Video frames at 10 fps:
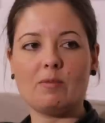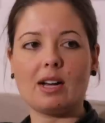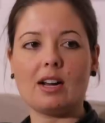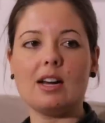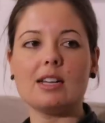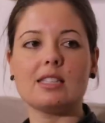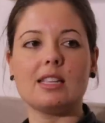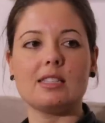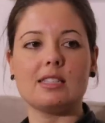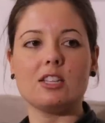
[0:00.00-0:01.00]
of my clients at
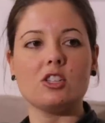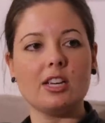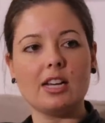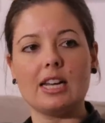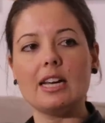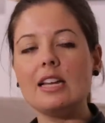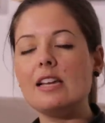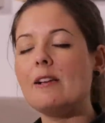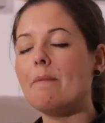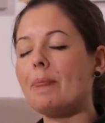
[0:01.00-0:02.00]
that stage, Nicola,
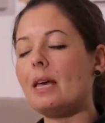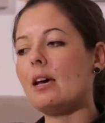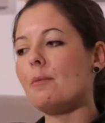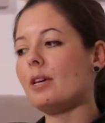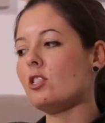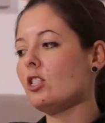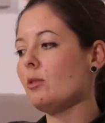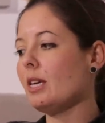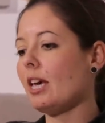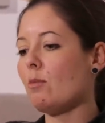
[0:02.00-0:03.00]
um, and
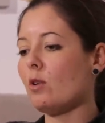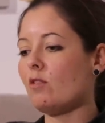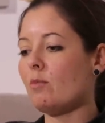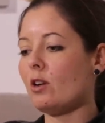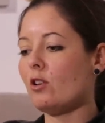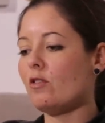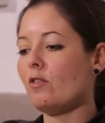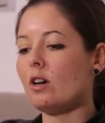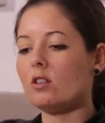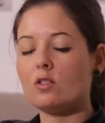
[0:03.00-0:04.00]
she became one of my
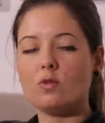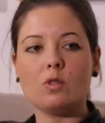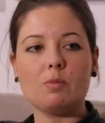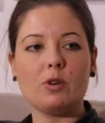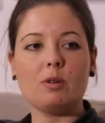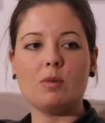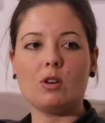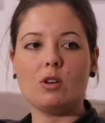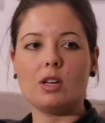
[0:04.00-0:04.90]
co-founders for the Pretty Blog.